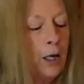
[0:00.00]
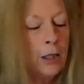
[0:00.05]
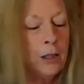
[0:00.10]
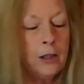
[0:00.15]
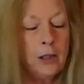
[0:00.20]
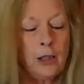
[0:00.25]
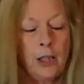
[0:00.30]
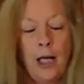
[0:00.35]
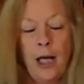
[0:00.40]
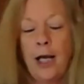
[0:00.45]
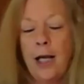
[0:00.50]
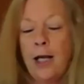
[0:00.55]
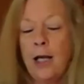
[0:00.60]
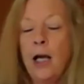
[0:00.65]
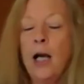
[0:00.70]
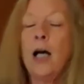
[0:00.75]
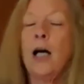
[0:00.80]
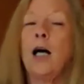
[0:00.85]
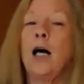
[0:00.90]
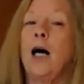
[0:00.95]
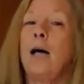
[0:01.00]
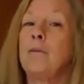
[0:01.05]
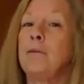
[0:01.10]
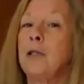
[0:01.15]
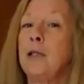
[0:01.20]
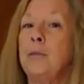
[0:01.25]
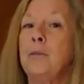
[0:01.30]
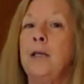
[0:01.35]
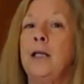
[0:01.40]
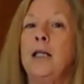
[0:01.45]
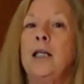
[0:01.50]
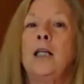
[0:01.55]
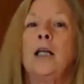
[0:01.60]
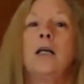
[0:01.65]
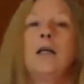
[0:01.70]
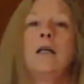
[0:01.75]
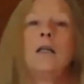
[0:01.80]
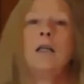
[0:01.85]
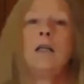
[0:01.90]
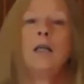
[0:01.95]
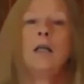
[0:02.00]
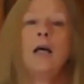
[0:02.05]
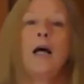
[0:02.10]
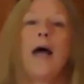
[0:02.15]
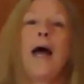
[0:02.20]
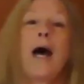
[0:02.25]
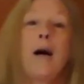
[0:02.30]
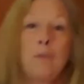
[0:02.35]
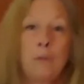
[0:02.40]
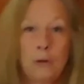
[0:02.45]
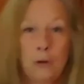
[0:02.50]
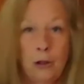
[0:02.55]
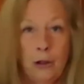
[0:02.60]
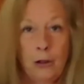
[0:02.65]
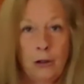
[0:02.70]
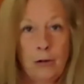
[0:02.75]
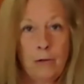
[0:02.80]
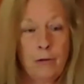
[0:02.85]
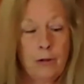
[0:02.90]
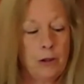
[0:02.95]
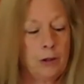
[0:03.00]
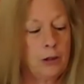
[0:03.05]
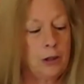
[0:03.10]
Today I'm going to make apple turnovers.